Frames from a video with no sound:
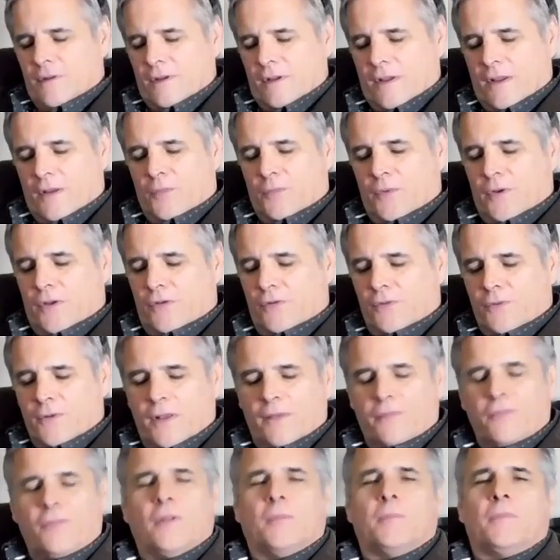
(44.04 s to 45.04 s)
And we do
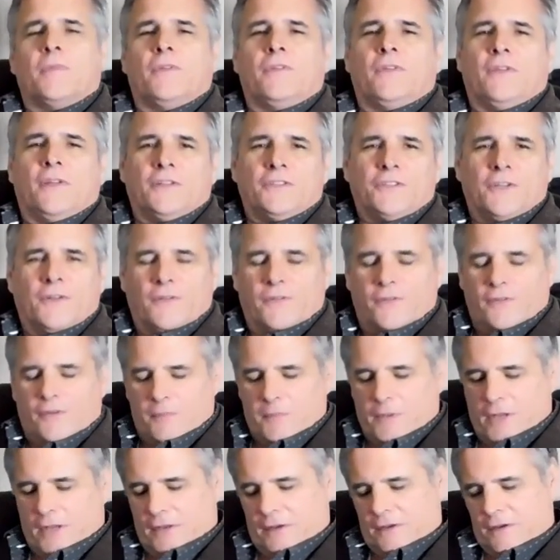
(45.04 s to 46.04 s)
have some decisions to
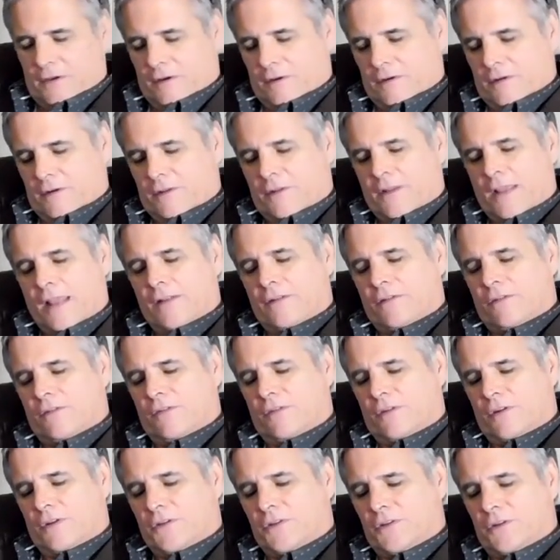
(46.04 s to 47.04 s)
make here. And that
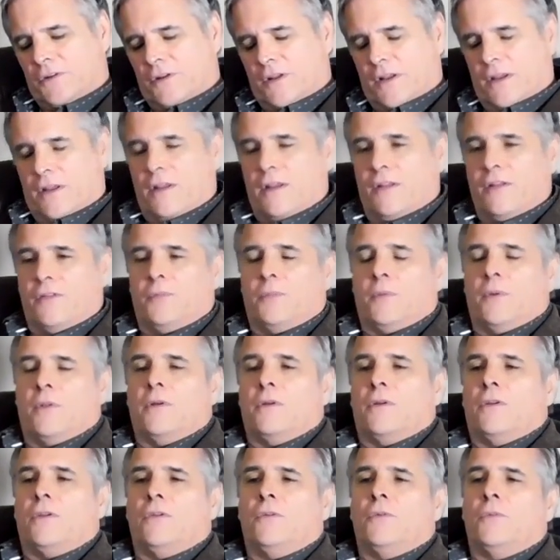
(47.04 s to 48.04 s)
decision is
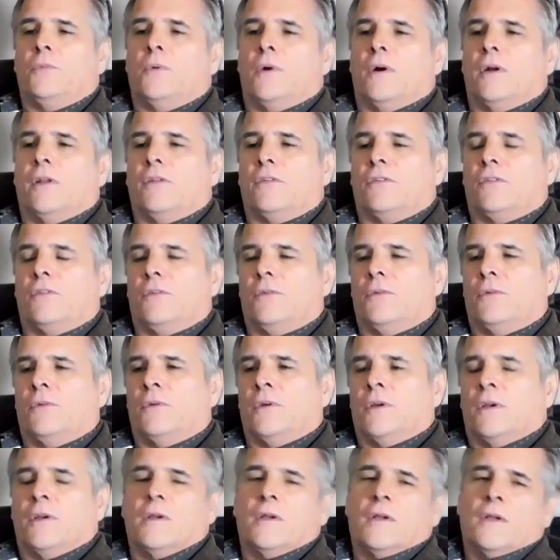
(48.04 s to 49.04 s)
whether you want to
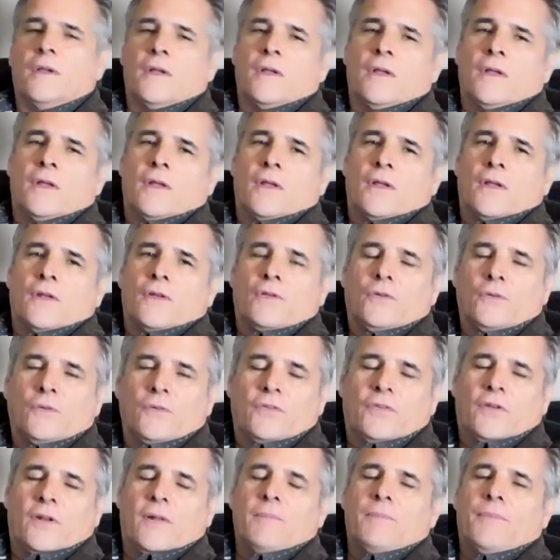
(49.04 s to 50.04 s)
do
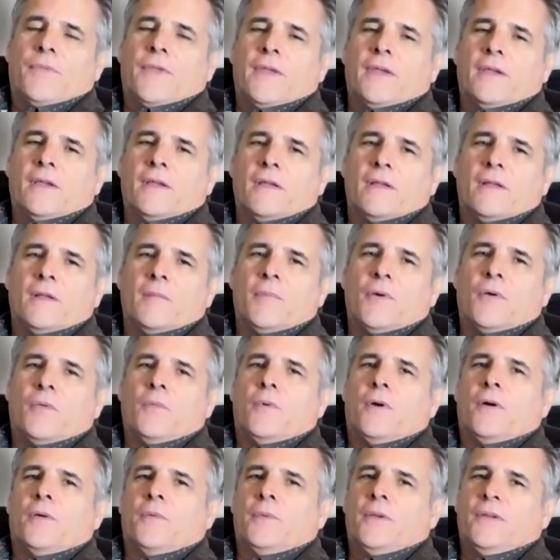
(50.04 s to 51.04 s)
something about
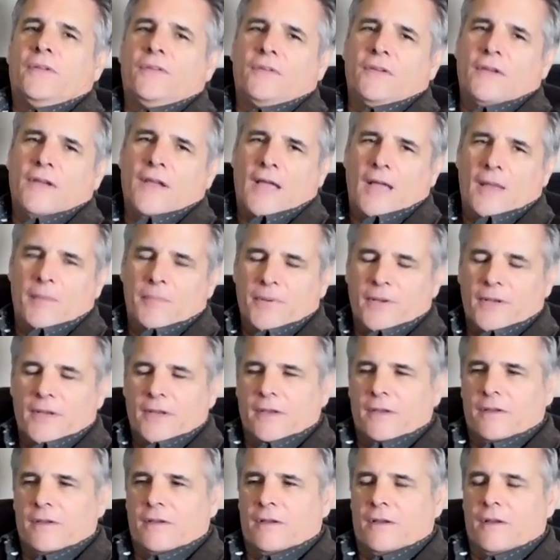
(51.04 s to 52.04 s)
what we see
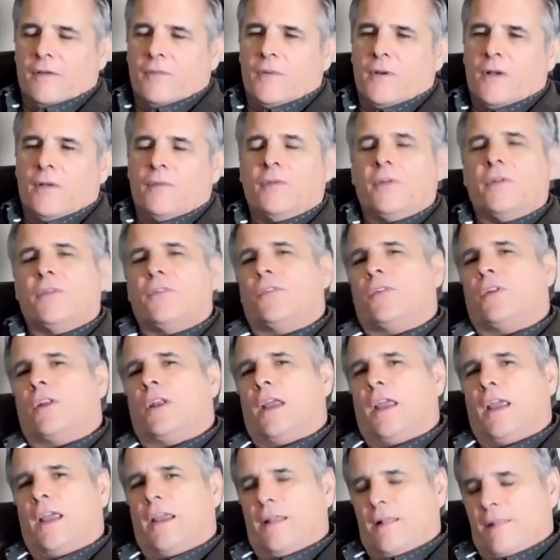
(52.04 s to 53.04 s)
happening around us
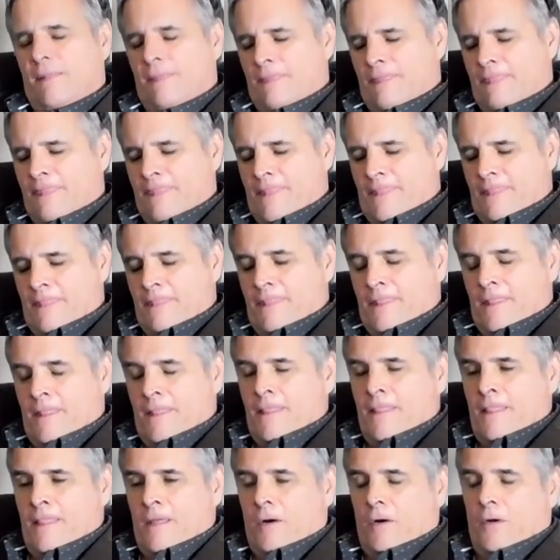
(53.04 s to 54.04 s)
today,
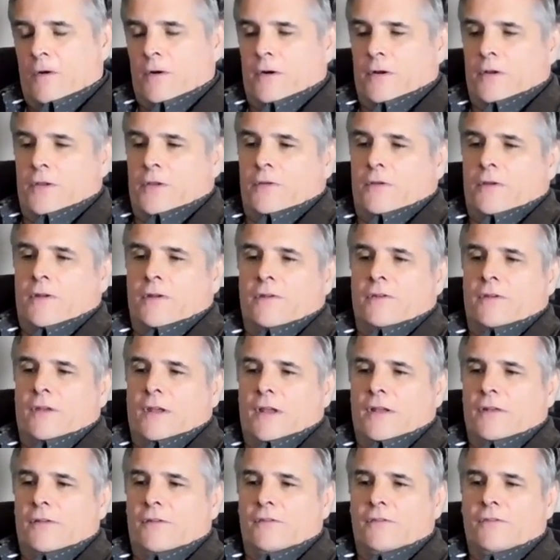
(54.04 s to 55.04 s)
or are you
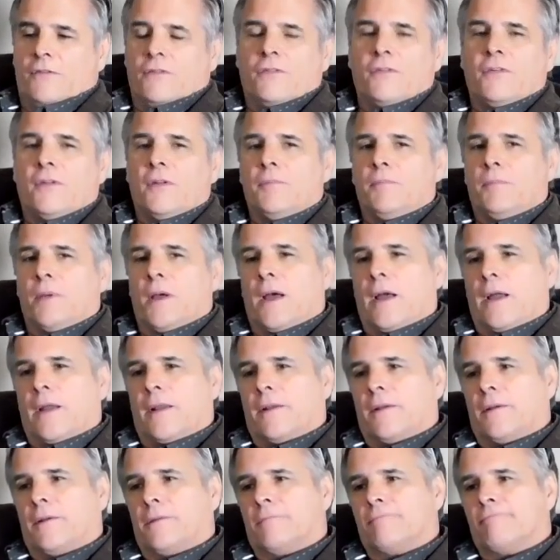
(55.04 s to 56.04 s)
content just to sit
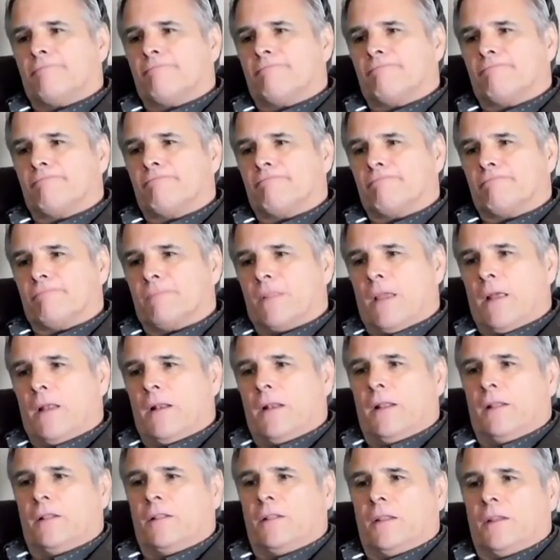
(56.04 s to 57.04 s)
back and
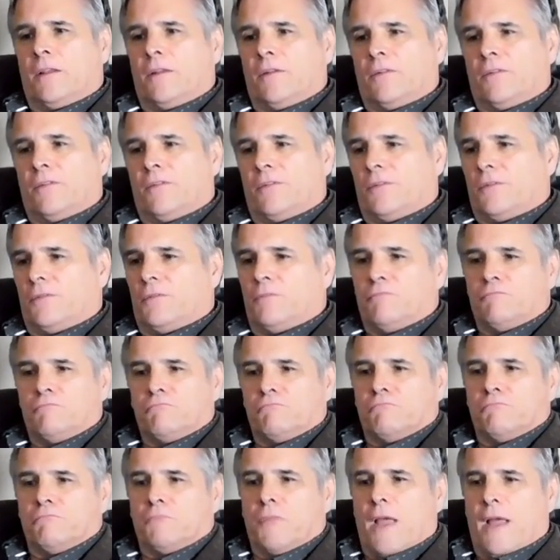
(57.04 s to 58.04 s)
let things
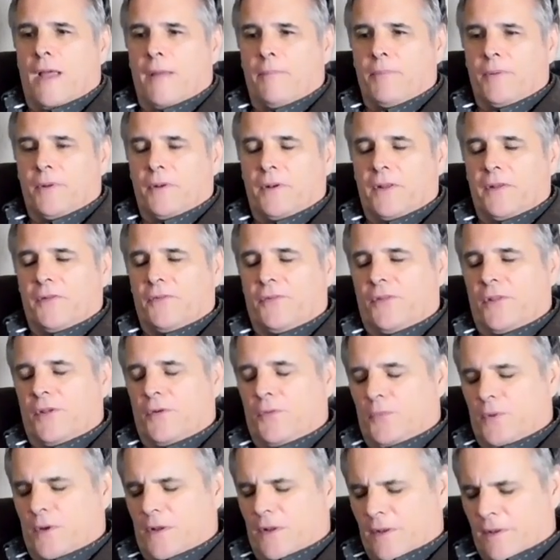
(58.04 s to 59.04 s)
happen as they
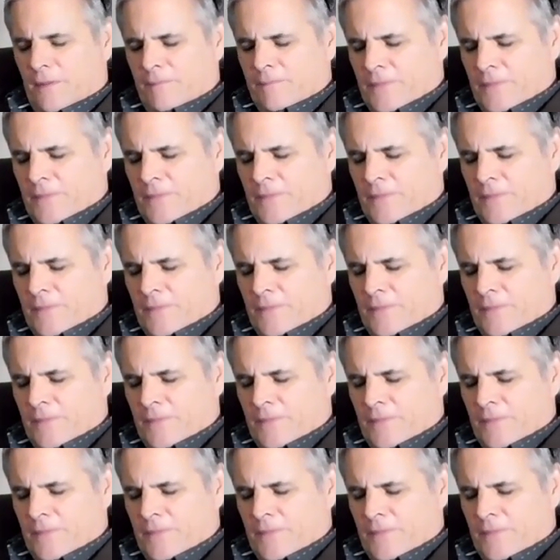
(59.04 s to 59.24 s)
will.